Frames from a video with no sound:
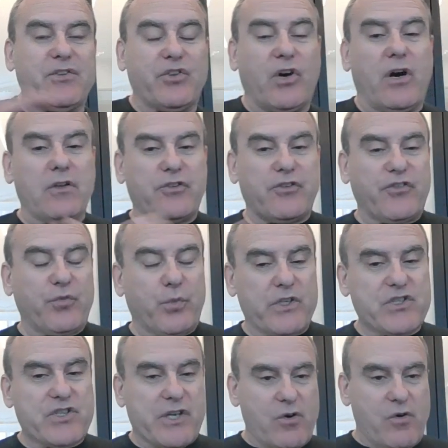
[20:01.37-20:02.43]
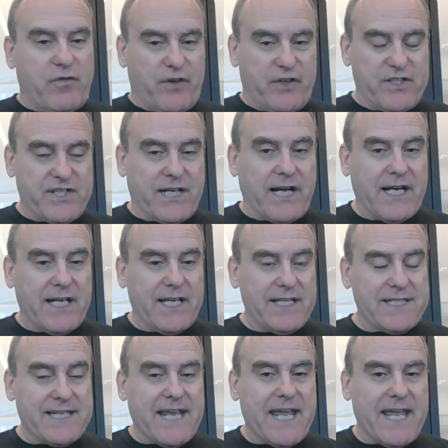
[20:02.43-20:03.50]
dollars switching over to
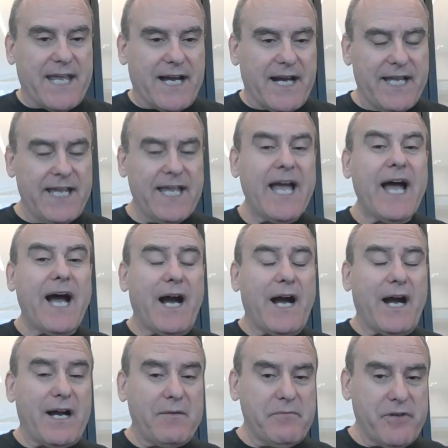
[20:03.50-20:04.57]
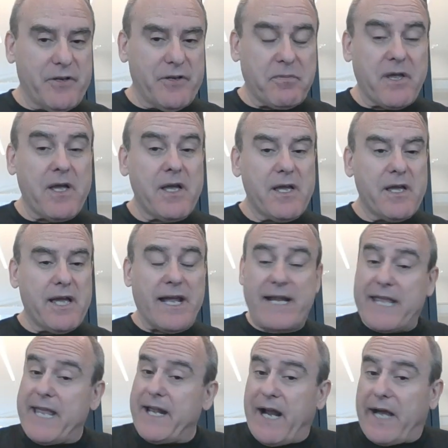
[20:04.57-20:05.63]
AI, you know, and
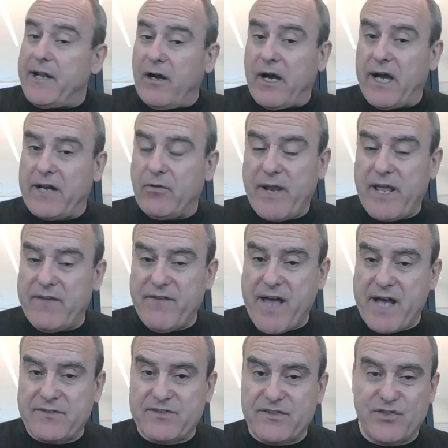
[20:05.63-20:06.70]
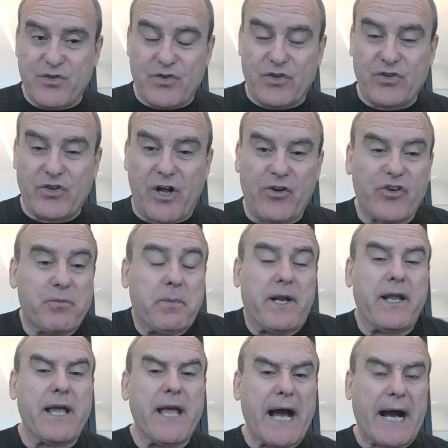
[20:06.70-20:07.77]
again, I don't have access to the dollars, but
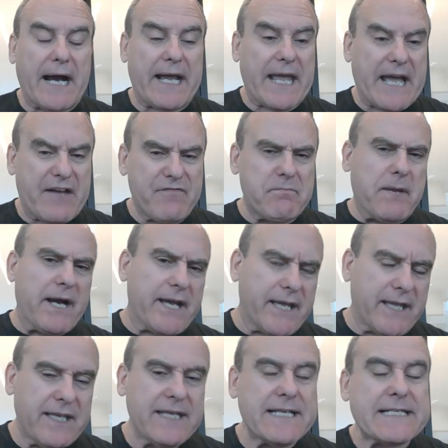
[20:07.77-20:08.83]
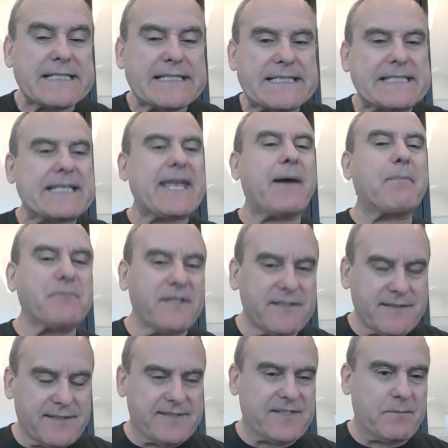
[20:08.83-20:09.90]
I have my
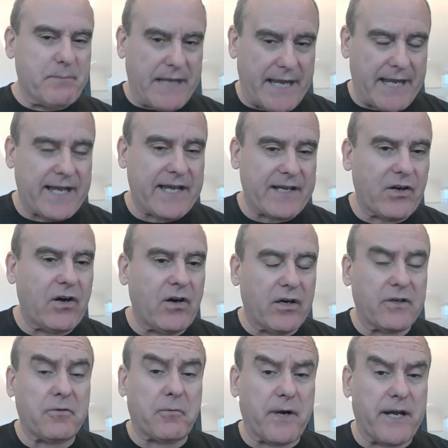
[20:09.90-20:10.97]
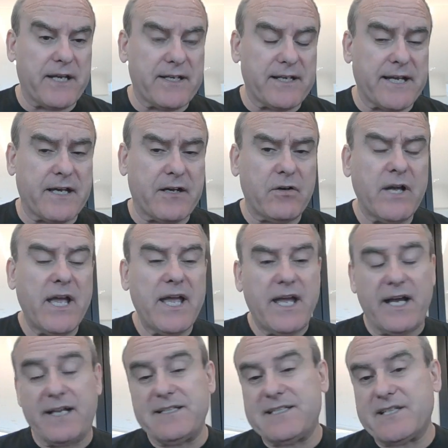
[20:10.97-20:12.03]
skepticism hat on right now
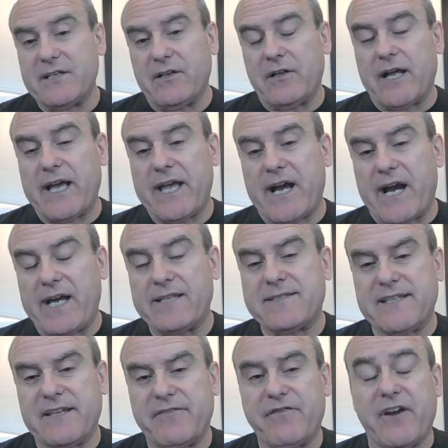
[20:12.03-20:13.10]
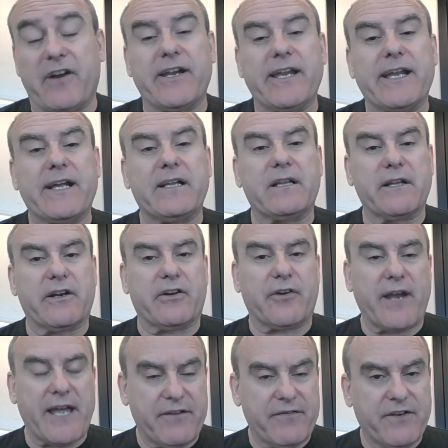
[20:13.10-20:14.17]
until I see very clear
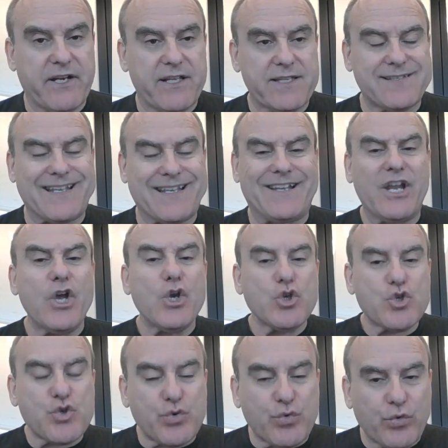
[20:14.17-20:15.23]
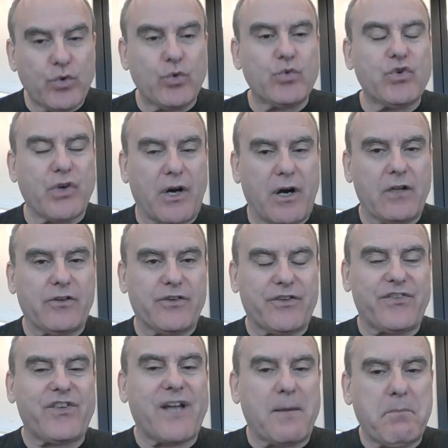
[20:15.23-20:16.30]
evidence that true dollars
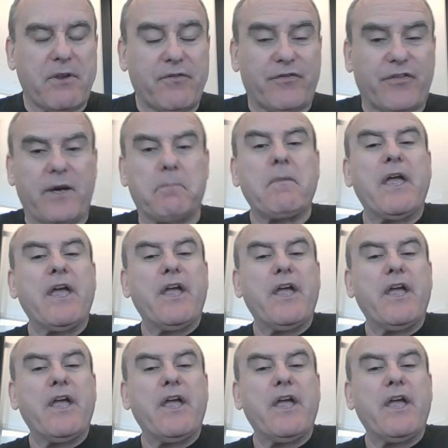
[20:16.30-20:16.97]
is coming from